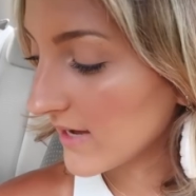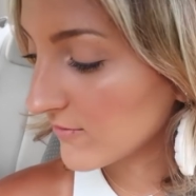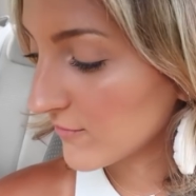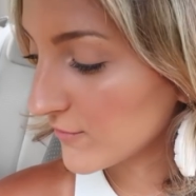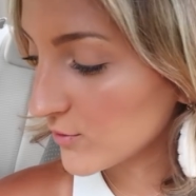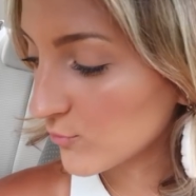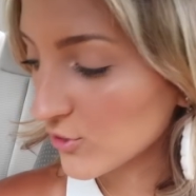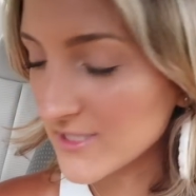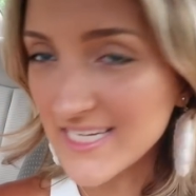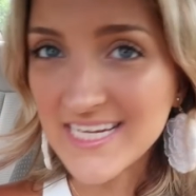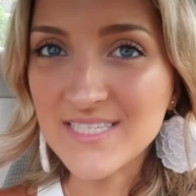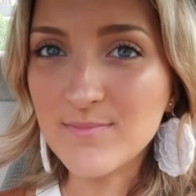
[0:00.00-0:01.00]
have a few more
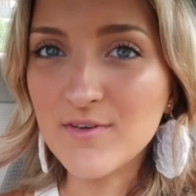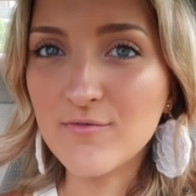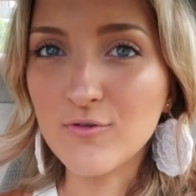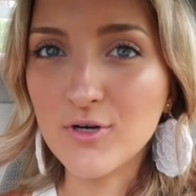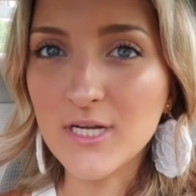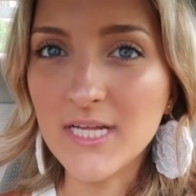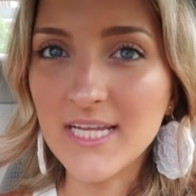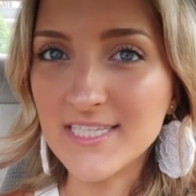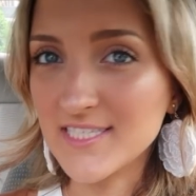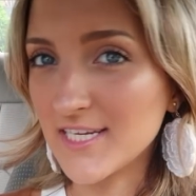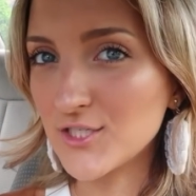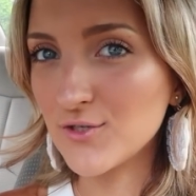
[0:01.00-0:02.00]
days before
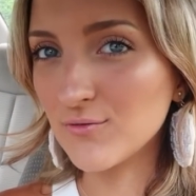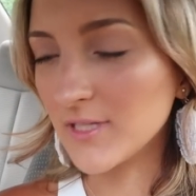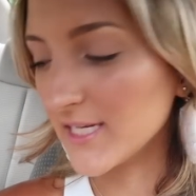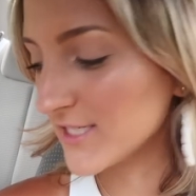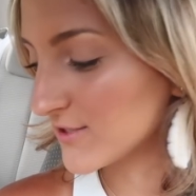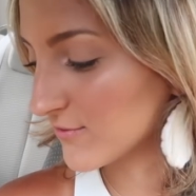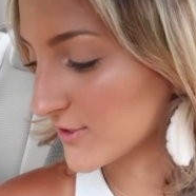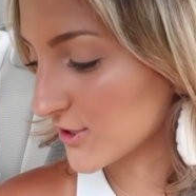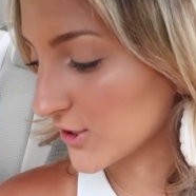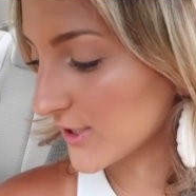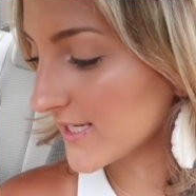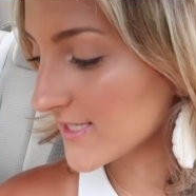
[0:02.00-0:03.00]
it's like too late to
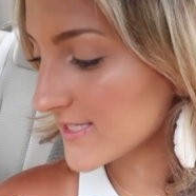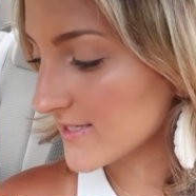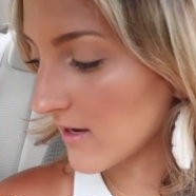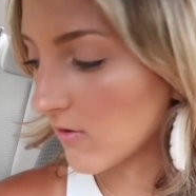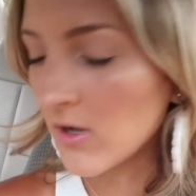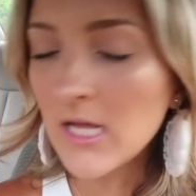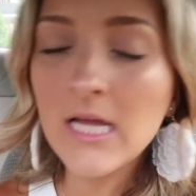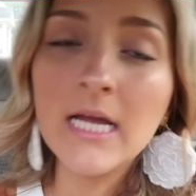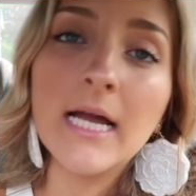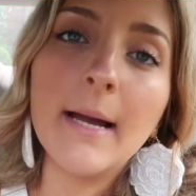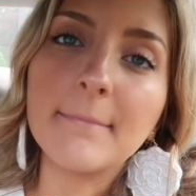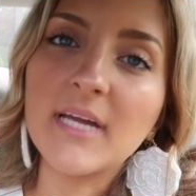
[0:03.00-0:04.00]
return it. So
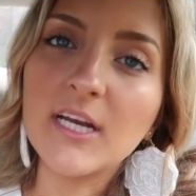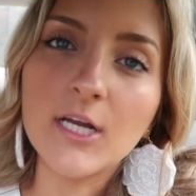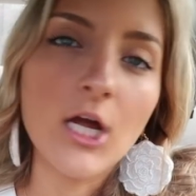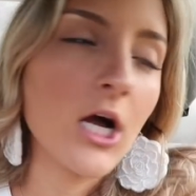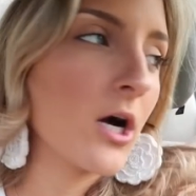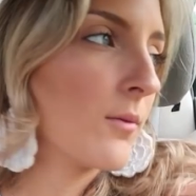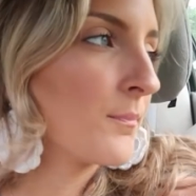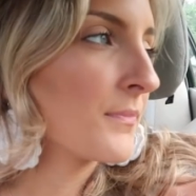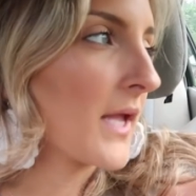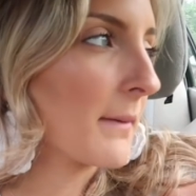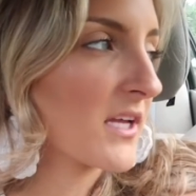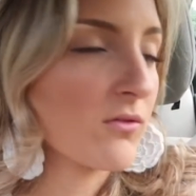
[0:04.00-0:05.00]
I'm gonna go,
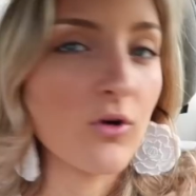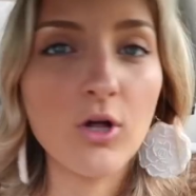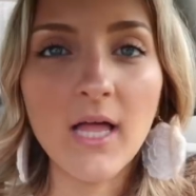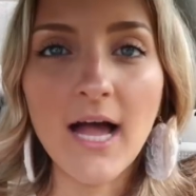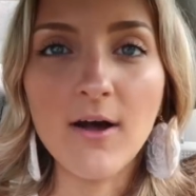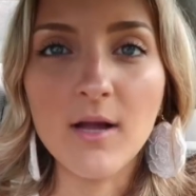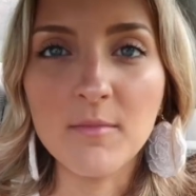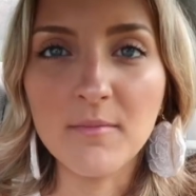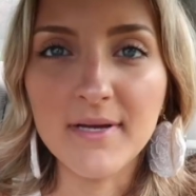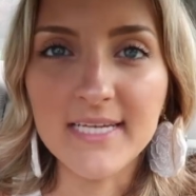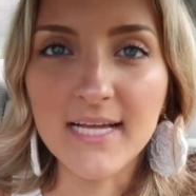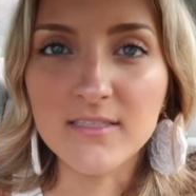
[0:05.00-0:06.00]
I'm gonna roll out. I'm in
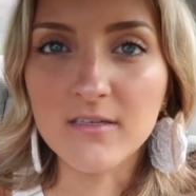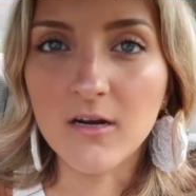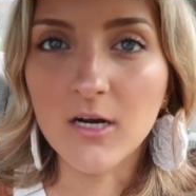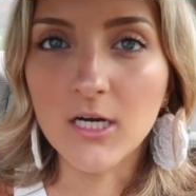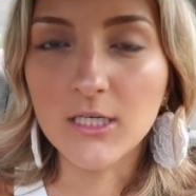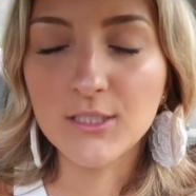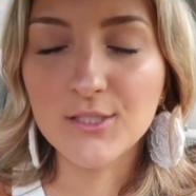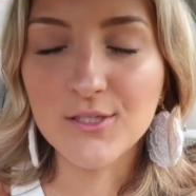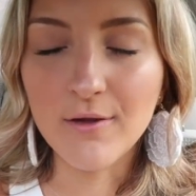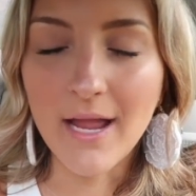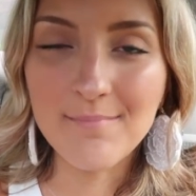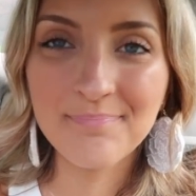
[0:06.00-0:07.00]
my dad's car,
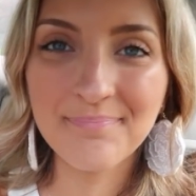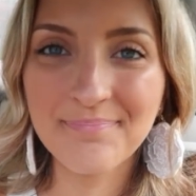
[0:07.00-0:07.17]
so yeah.